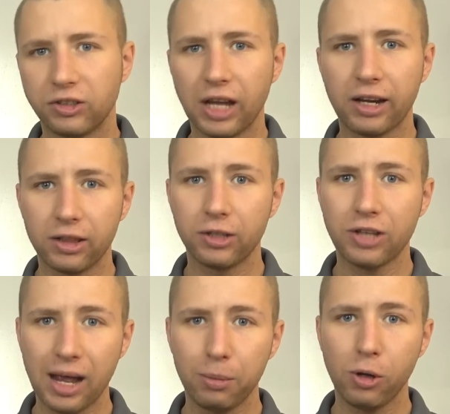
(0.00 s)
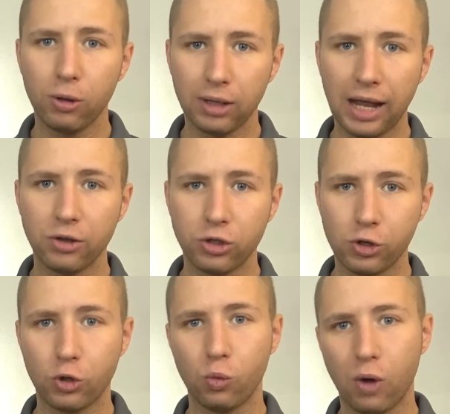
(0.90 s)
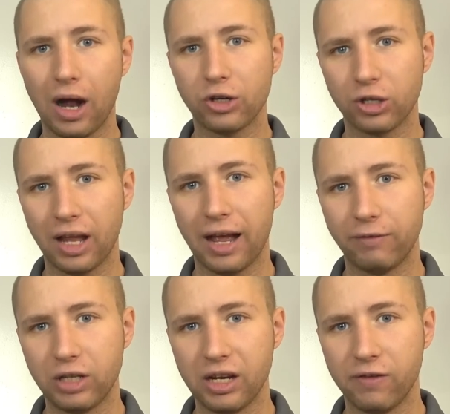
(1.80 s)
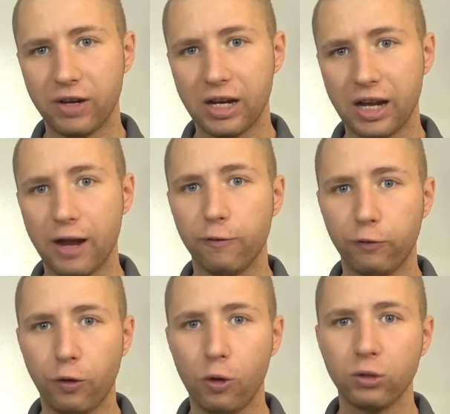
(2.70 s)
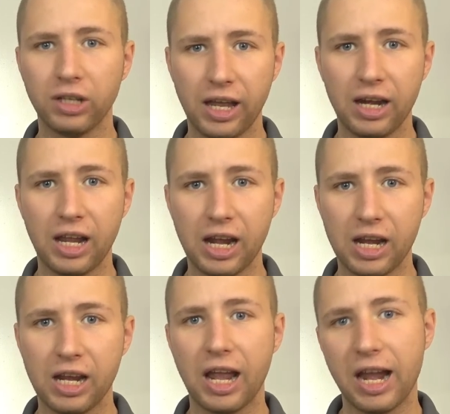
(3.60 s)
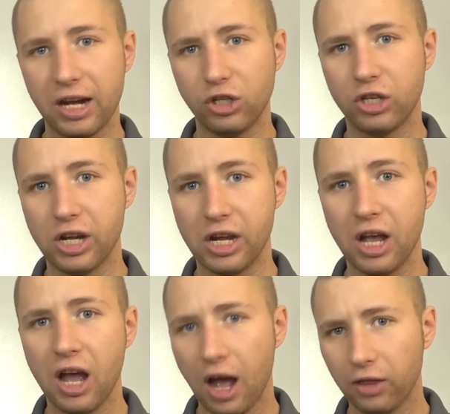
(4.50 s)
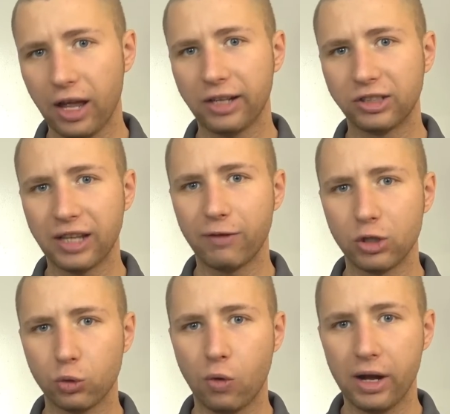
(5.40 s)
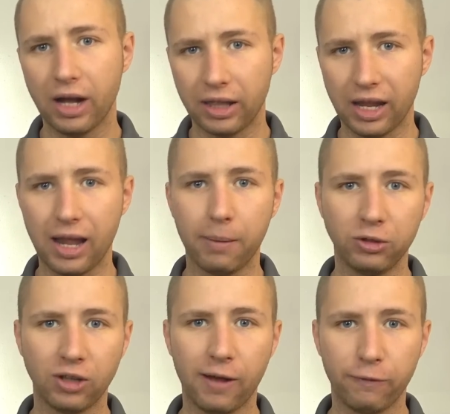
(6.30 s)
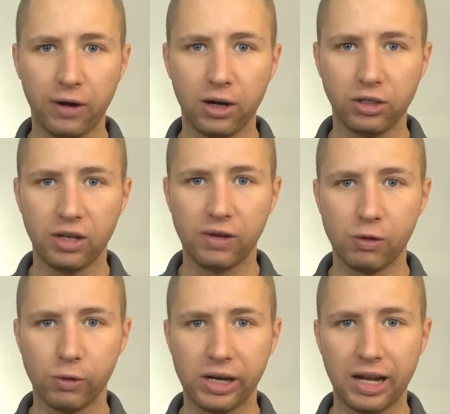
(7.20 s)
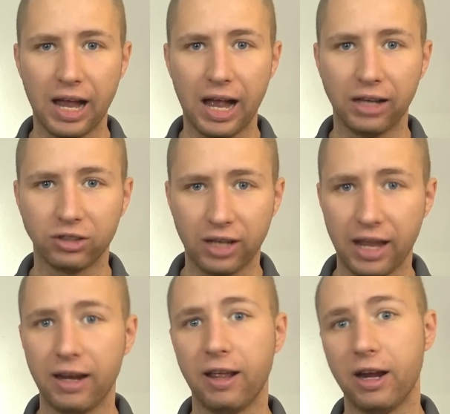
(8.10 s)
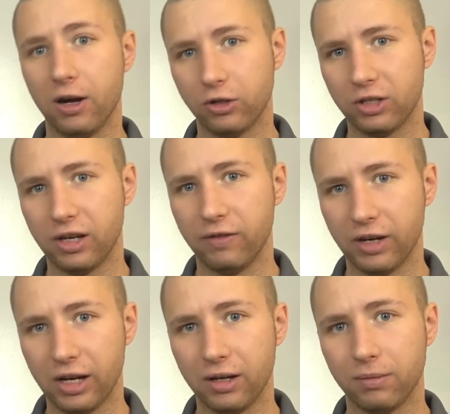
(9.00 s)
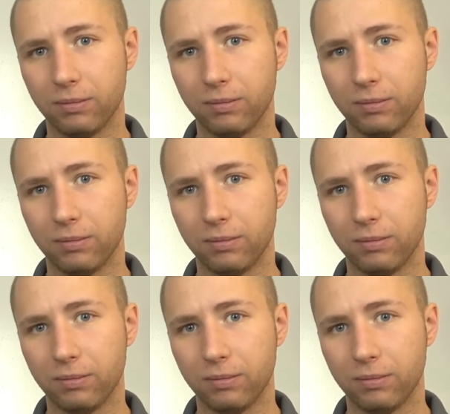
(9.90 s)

Second, the Tablo allows you to watch live TV in full 1080 HD, unlike 720 on the Amazon Fire TV Recast and Air TV.